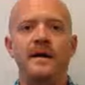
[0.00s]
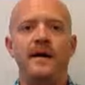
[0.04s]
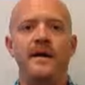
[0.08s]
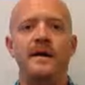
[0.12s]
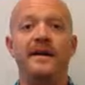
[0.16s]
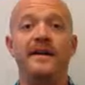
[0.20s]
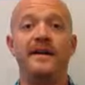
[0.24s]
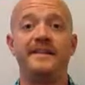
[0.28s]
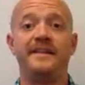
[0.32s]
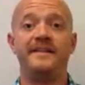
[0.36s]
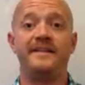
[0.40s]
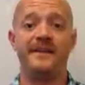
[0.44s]
All
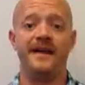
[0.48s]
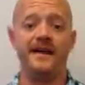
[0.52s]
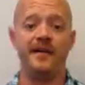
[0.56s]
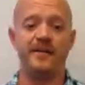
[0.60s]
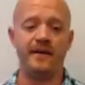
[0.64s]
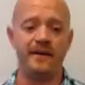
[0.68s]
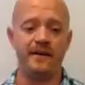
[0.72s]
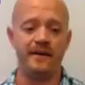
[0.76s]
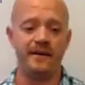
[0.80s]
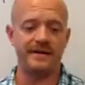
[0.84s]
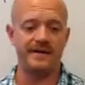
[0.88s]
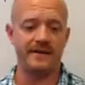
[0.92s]
right, today we're
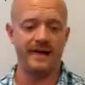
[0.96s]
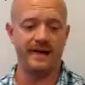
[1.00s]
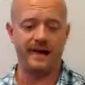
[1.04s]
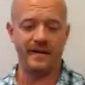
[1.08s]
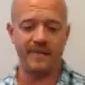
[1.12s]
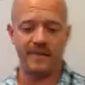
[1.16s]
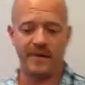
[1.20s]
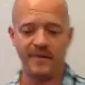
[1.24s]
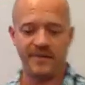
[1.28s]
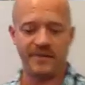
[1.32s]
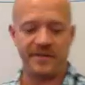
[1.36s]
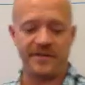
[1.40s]
going to talk
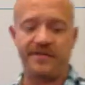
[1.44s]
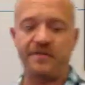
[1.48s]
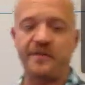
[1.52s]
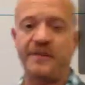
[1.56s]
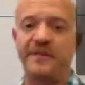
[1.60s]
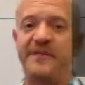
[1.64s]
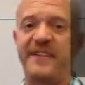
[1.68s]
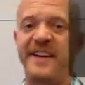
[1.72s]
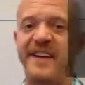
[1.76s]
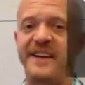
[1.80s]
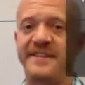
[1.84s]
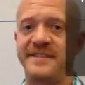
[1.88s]
about the three
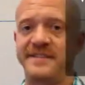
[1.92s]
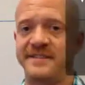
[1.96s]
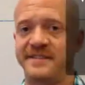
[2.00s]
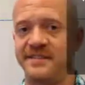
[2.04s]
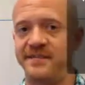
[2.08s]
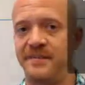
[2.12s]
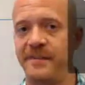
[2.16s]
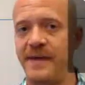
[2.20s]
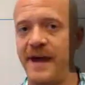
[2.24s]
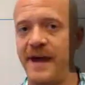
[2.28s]
phases of